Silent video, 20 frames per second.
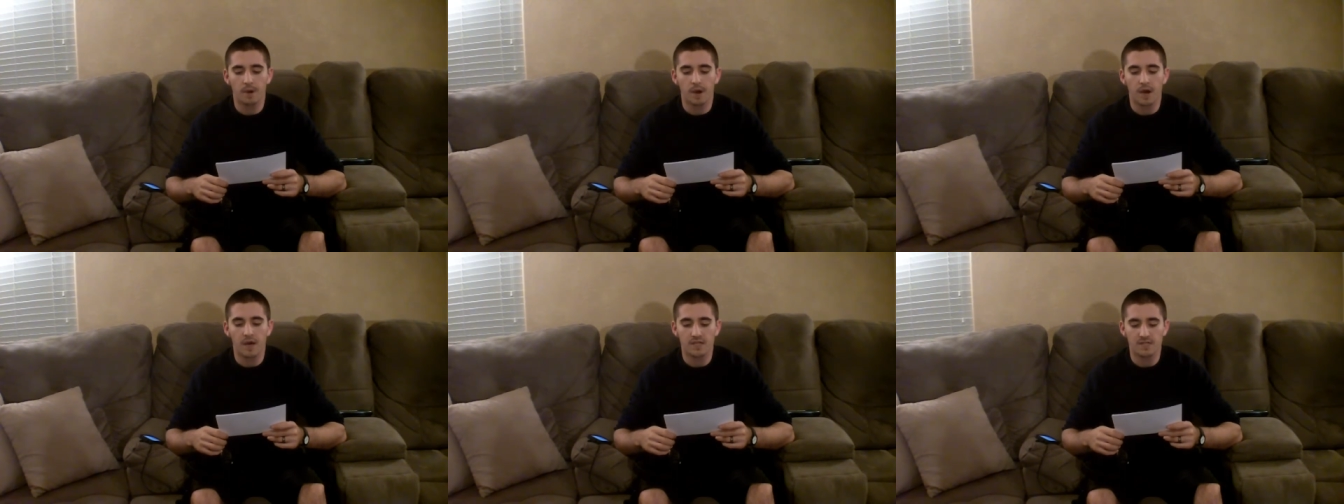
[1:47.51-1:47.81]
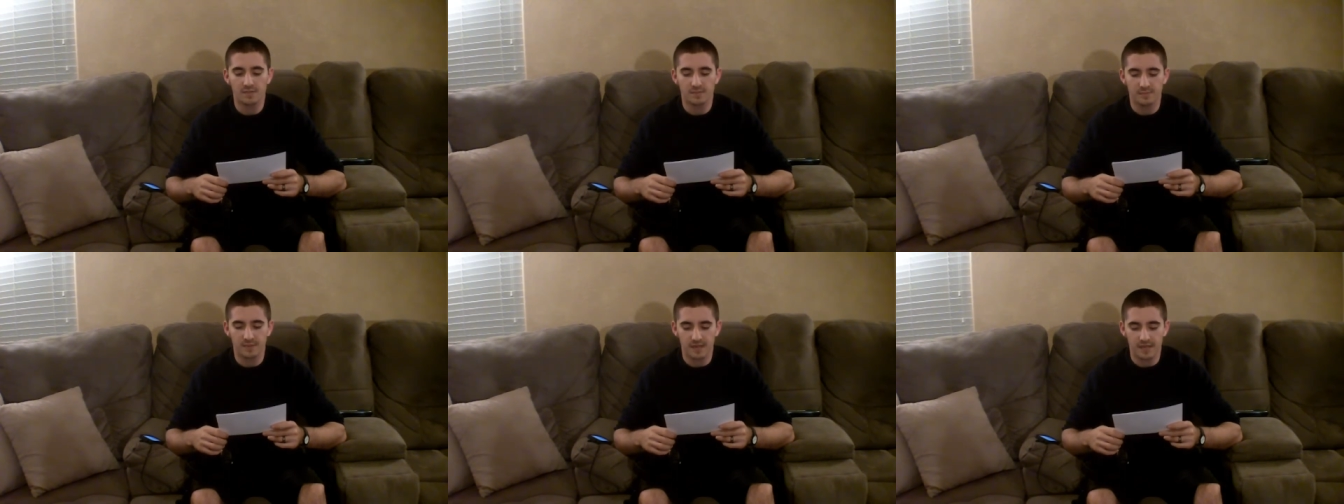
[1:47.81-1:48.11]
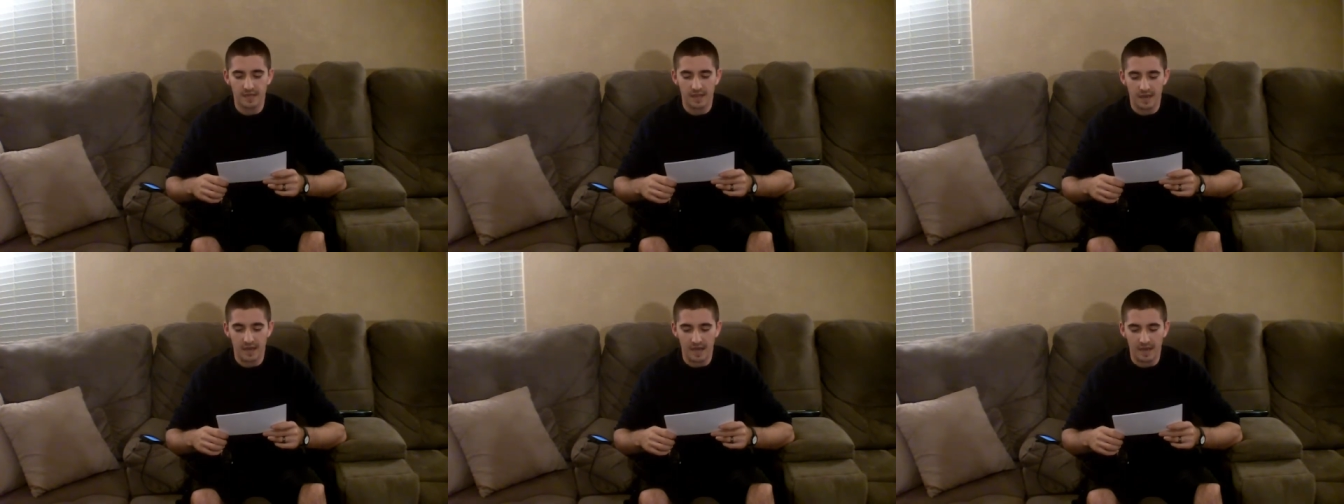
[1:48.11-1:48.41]

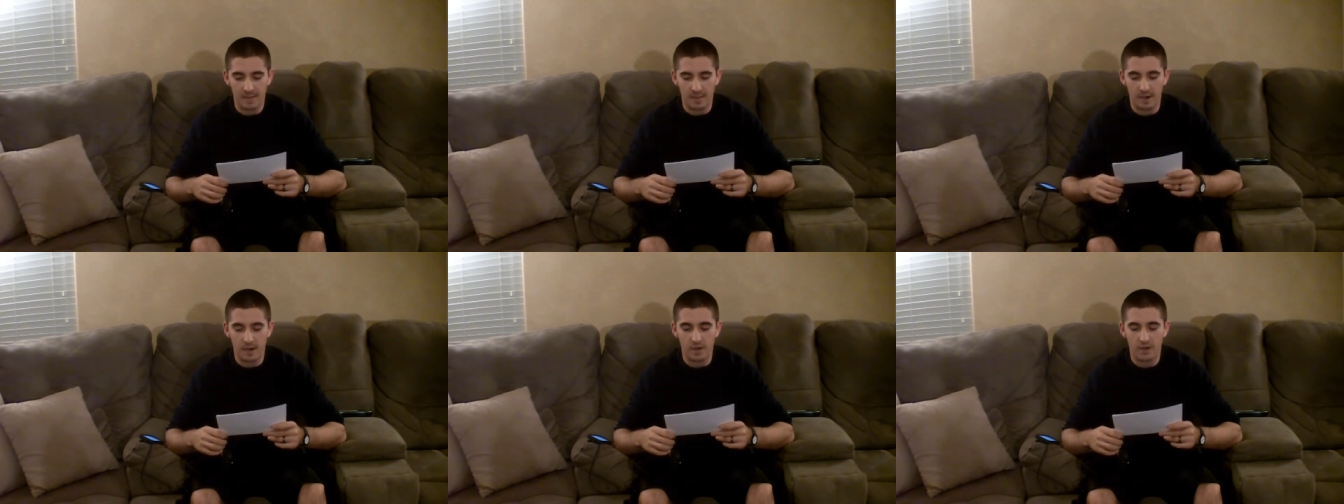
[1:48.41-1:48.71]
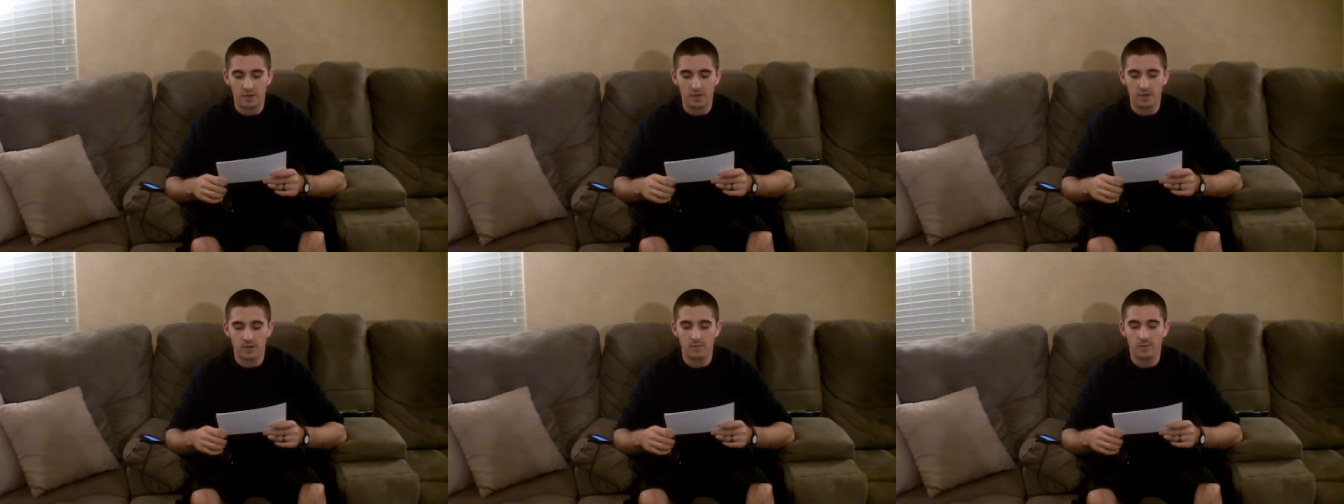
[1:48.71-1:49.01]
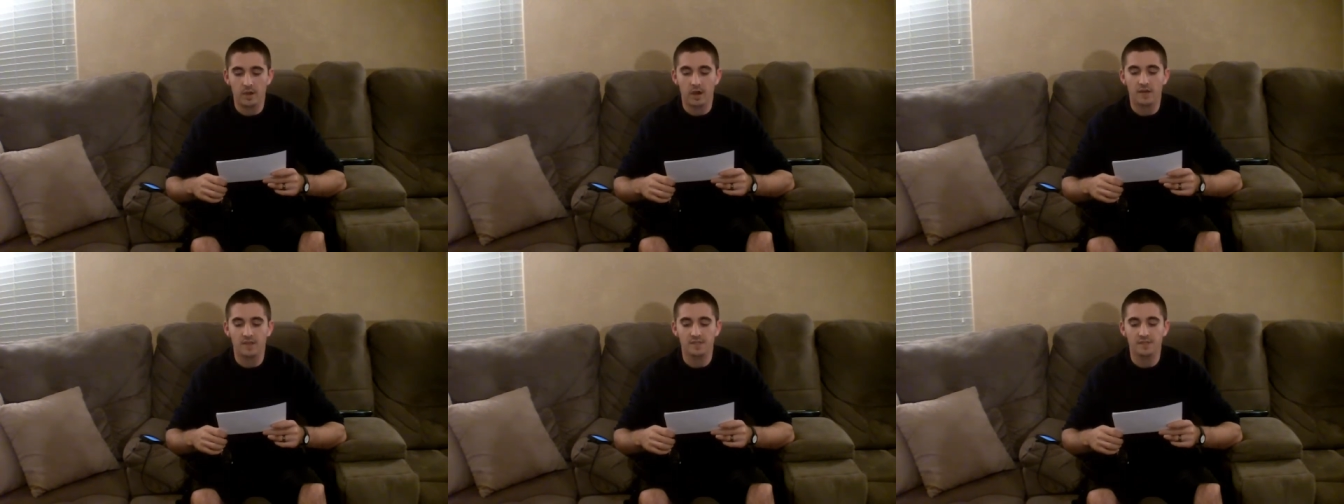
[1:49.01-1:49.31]
Possibly I am a hundred,
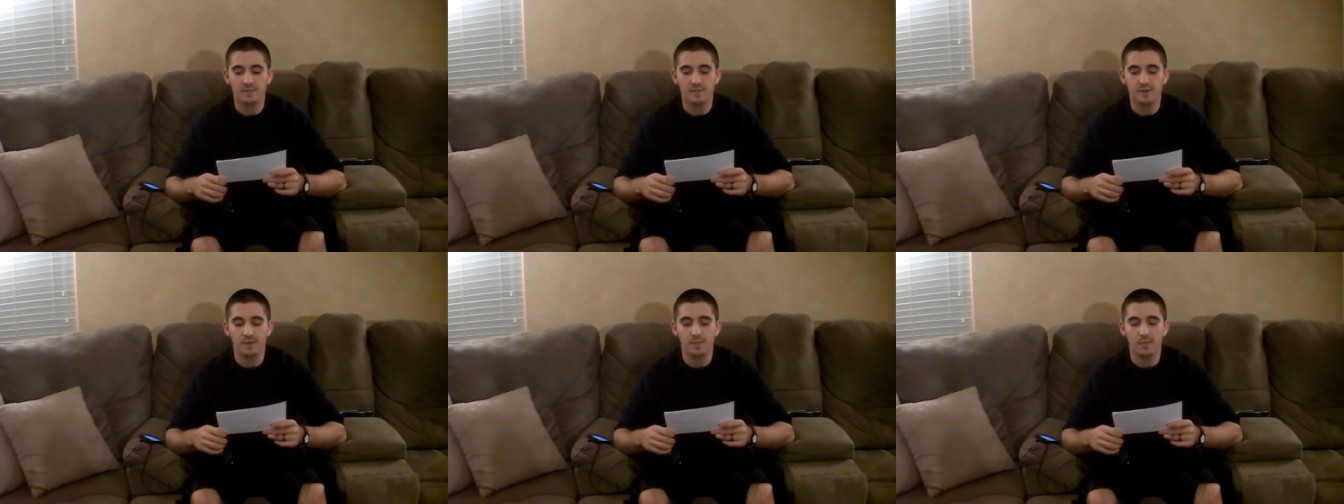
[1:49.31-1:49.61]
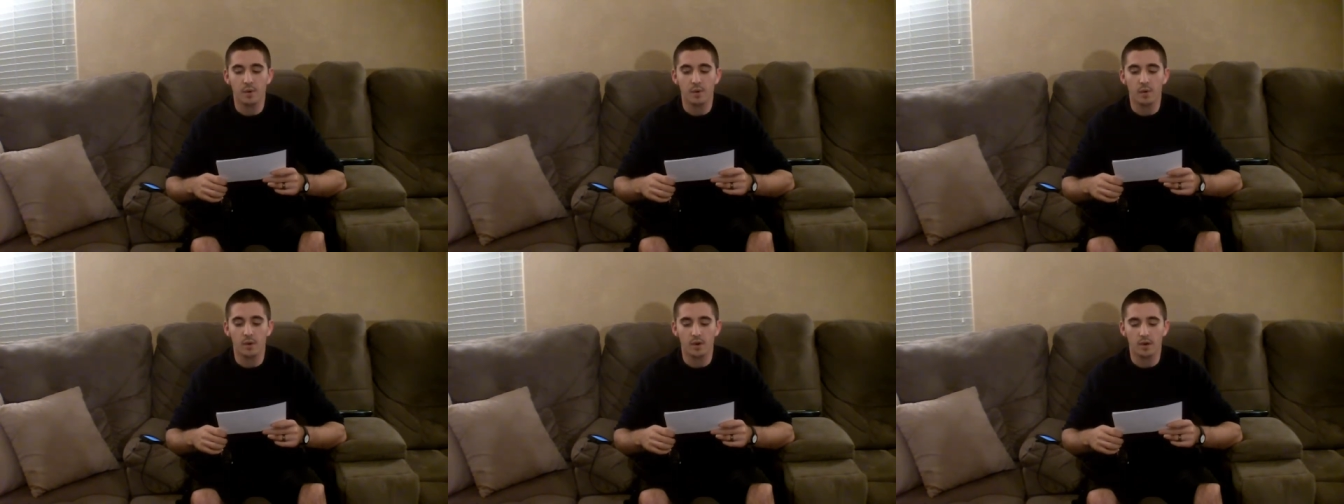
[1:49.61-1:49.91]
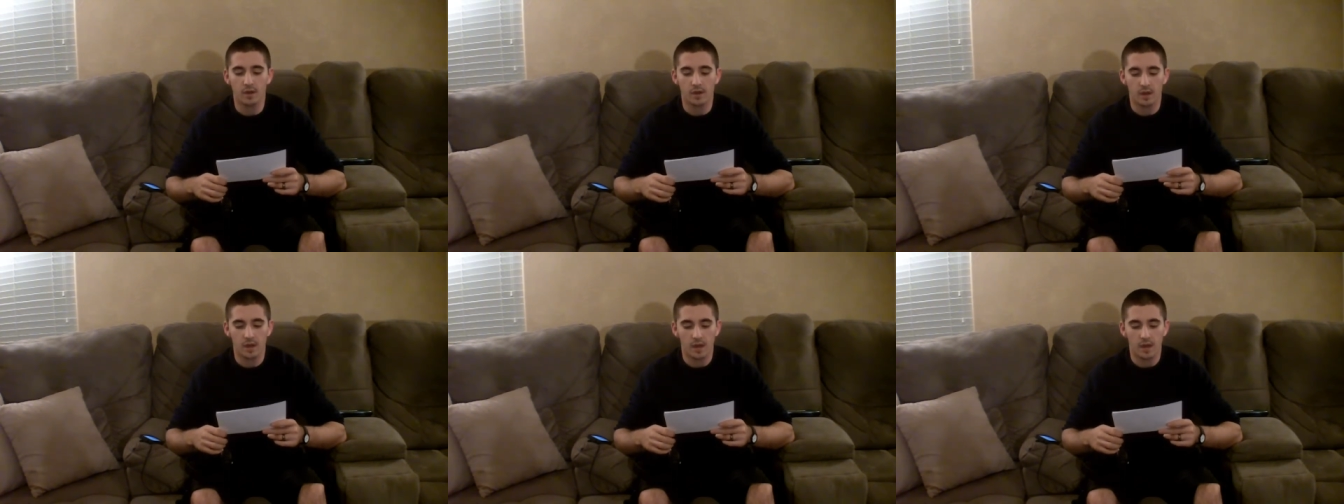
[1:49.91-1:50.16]
possibly more.